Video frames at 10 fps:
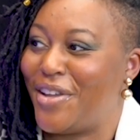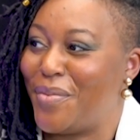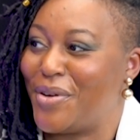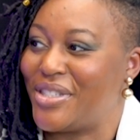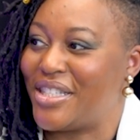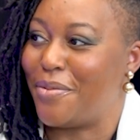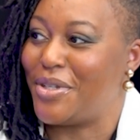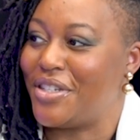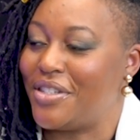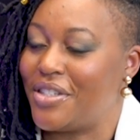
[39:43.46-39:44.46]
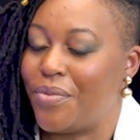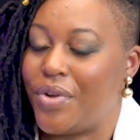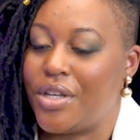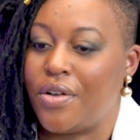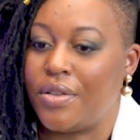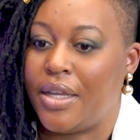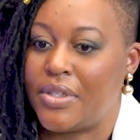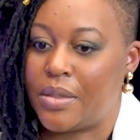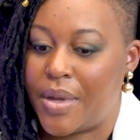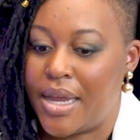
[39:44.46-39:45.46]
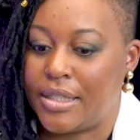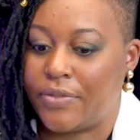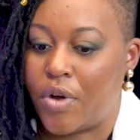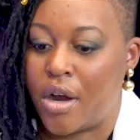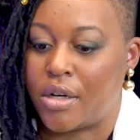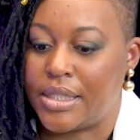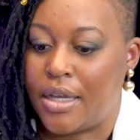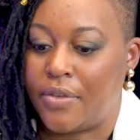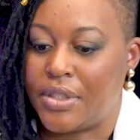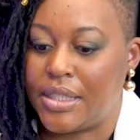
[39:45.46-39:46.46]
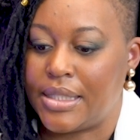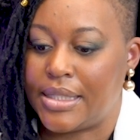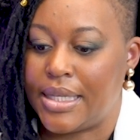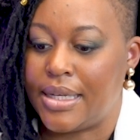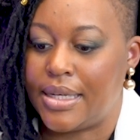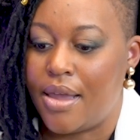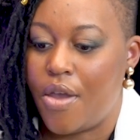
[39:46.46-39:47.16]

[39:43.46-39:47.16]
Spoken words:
their perceptions, then we don't leave space for ourselves to sit